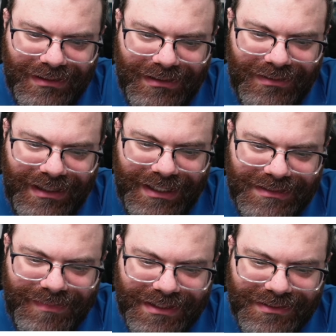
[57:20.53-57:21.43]
All
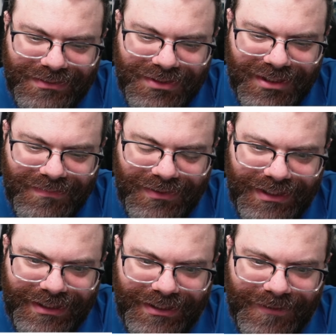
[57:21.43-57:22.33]
right, back to the drawing board
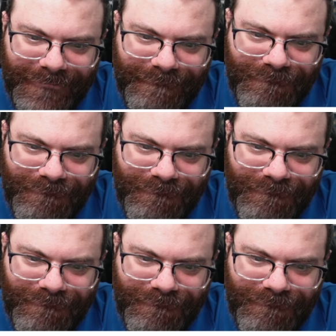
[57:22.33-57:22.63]
here.